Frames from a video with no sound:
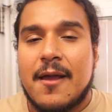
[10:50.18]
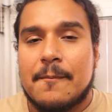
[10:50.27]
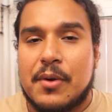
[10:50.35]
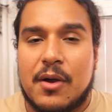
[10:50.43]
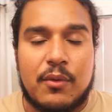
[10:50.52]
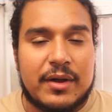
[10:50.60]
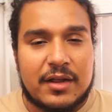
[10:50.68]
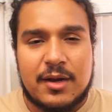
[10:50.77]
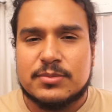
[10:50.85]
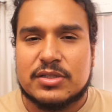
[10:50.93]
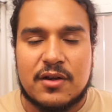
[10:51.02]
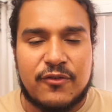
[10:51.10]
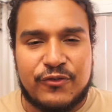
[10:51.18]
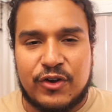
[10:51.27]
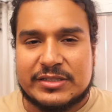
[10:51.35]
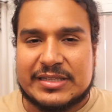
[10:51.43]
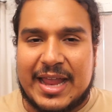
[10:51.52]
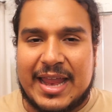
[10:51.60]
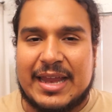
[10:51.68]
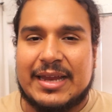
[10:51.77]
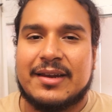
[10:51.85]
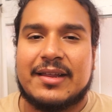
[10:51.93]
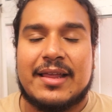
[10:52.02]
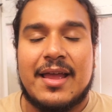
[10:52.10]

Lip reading: But when it comes to the first aid